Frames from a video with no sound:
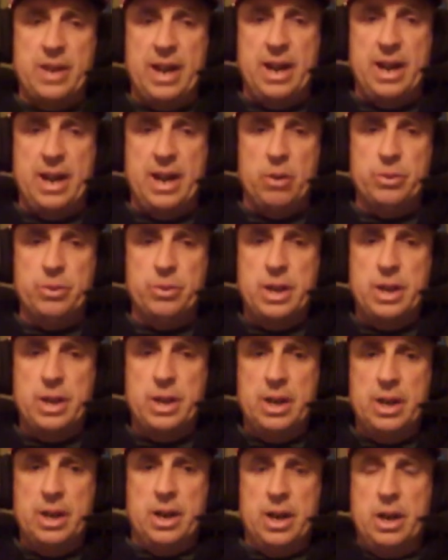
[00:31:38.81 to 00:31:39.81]
out.
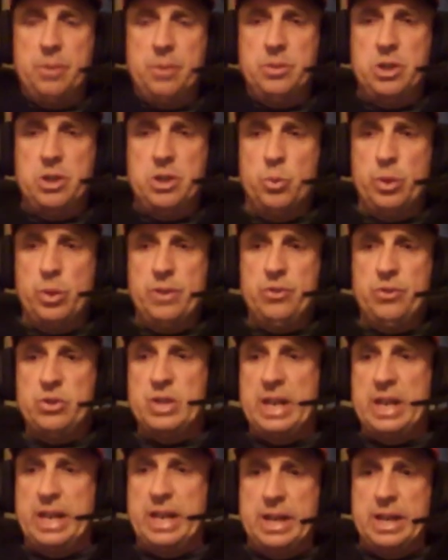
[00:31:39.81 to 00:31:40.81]
We've
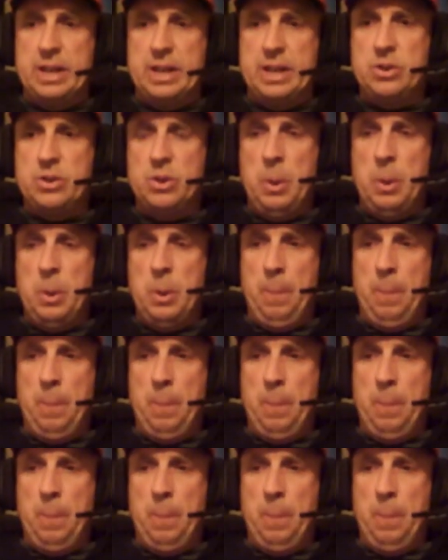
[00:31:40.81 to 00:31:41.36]
seen it.